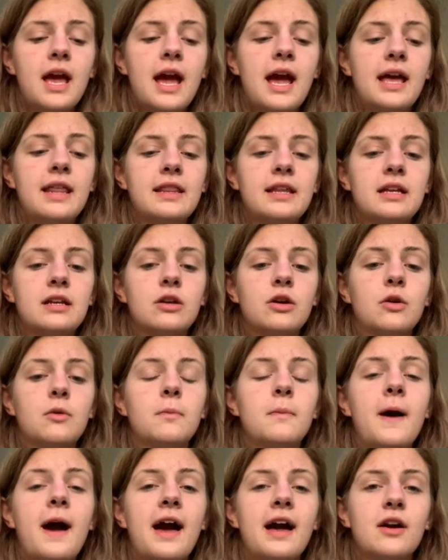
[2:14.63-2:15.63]
and then go
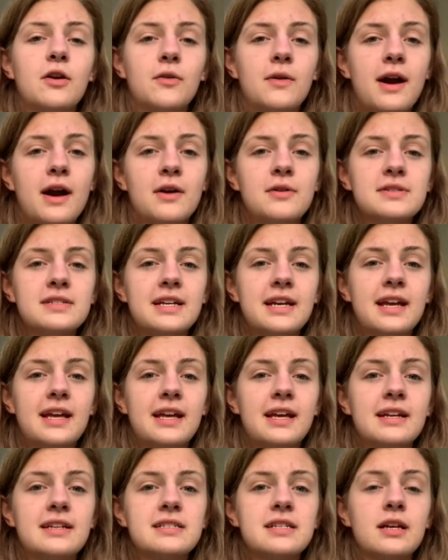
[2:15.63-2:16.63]
back around,
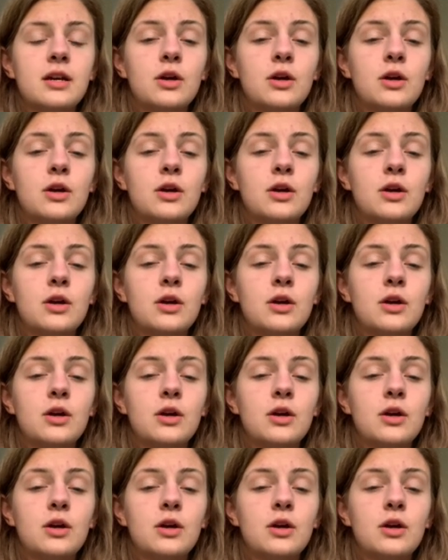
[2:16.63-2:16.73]
and